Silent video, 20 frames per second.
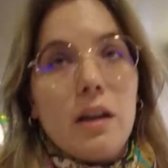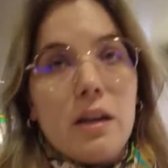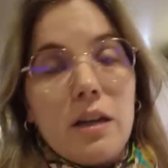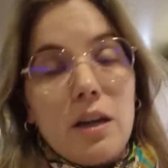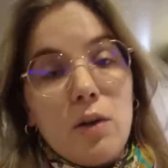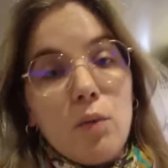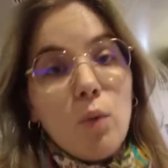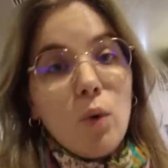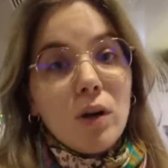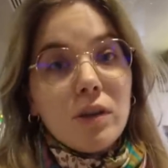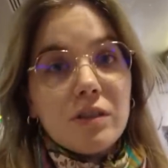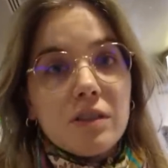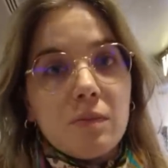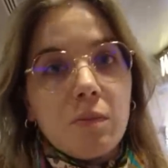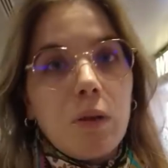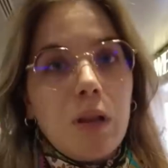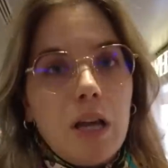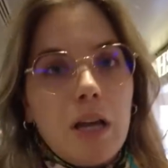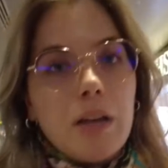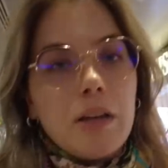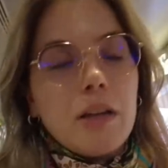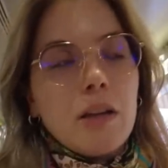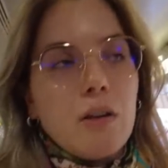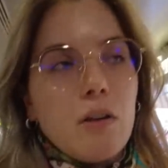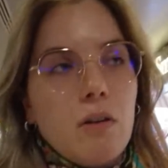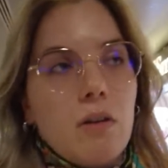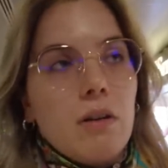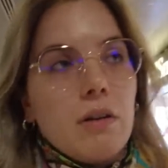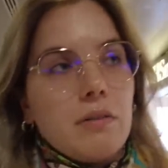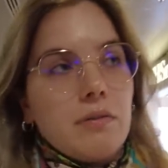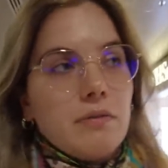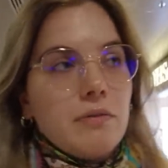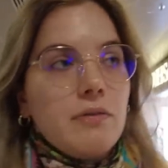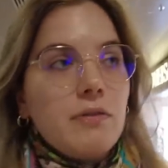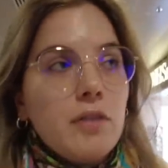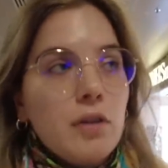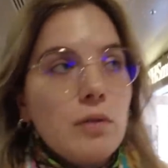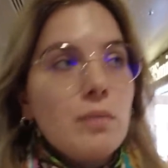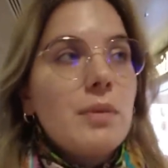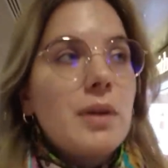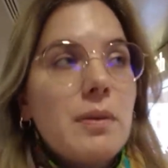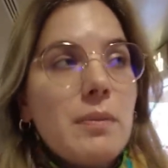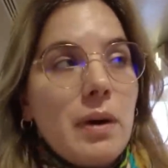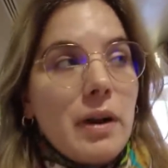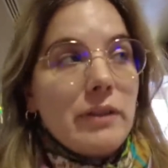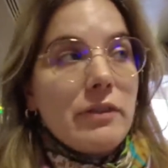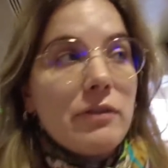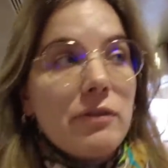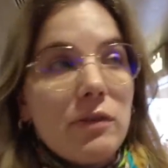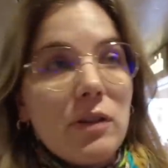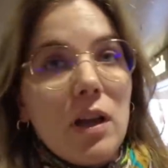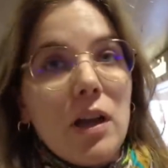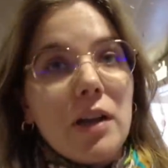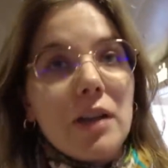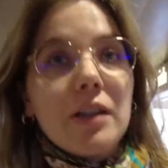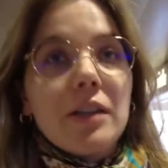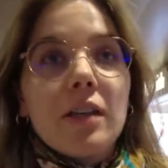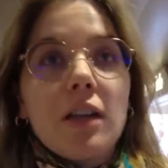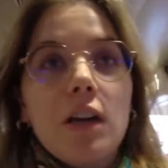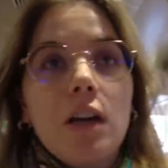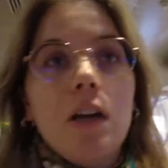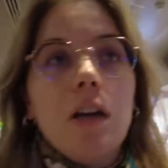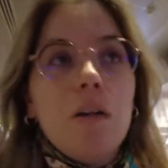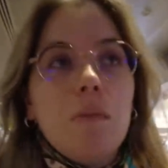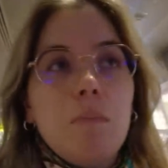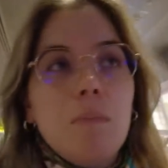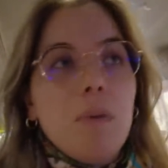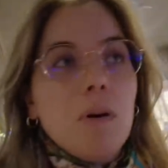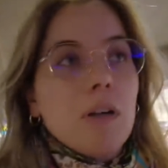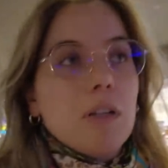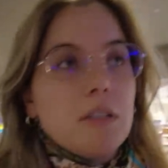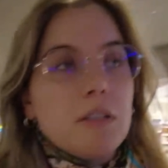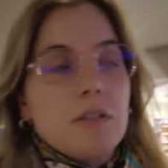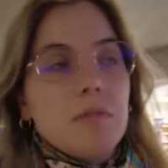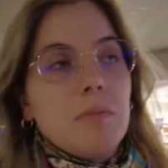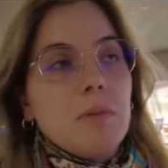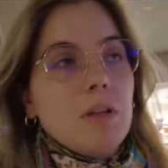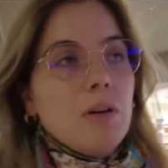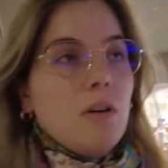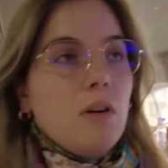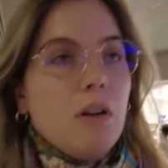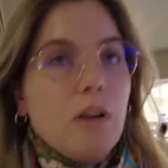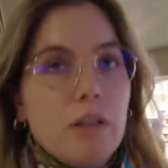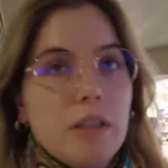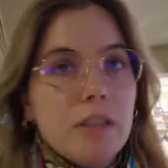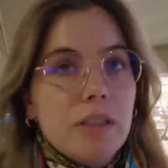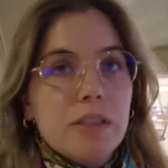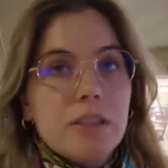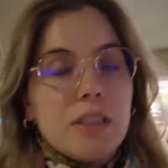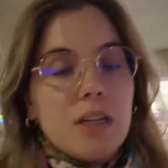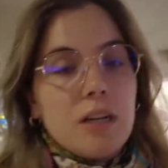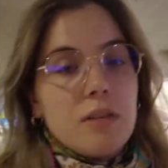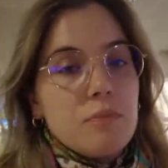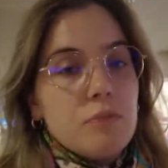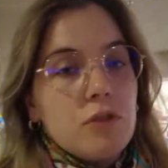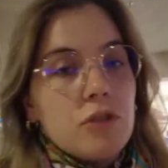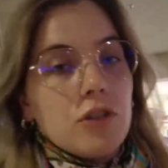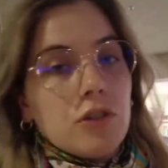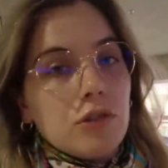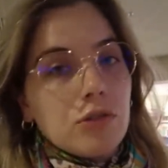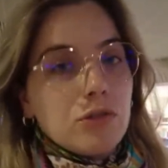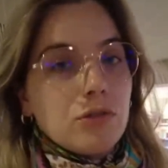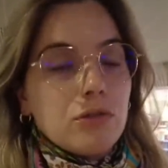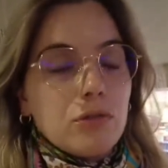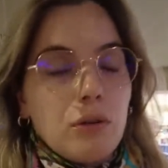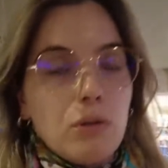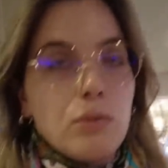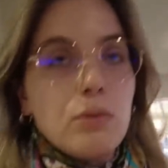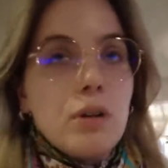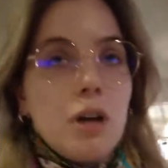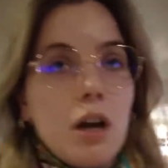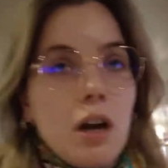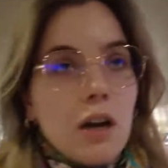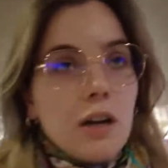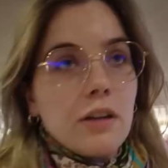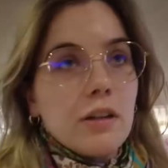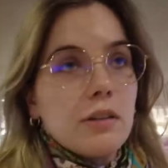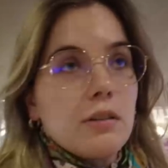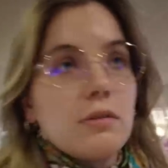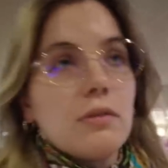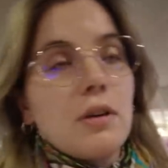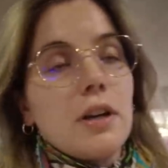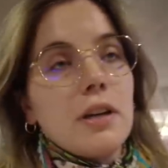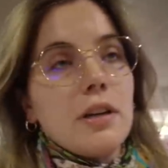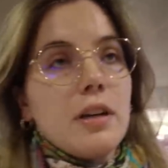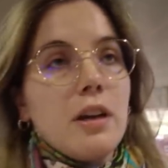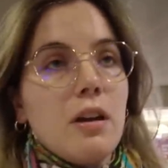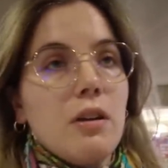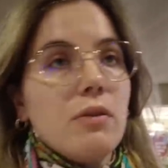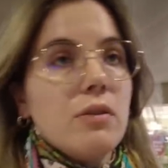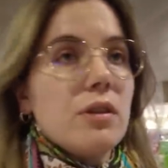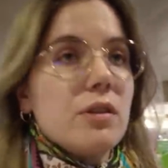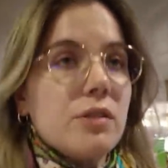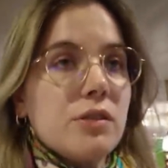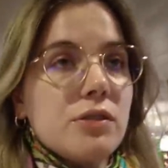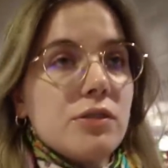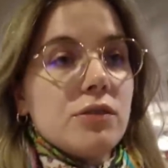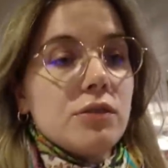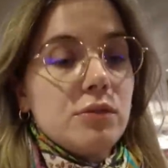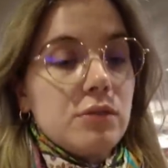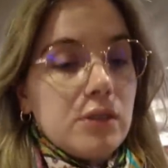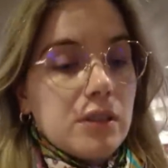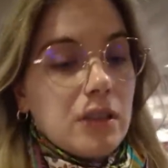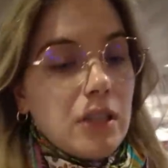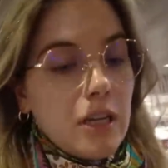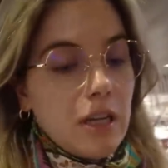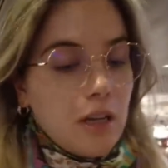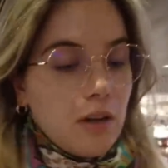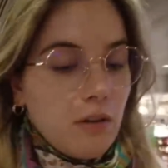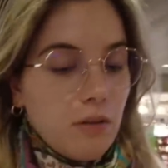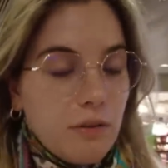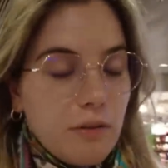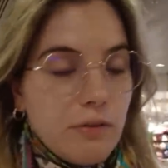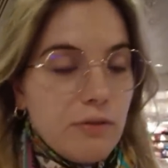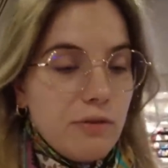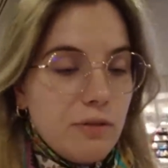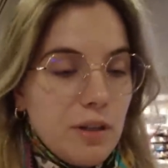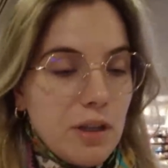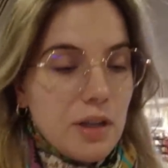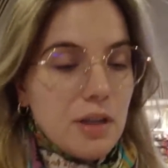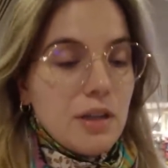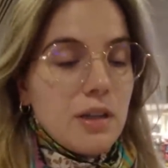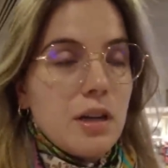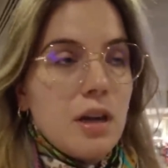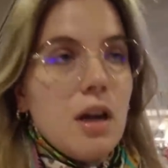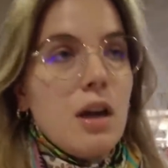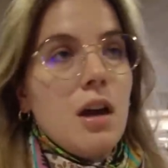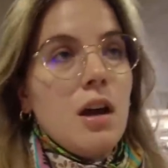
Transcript: and I was planning on filming my flight, but to be honest, I'm just so tired right now that as soon as I get on the flight,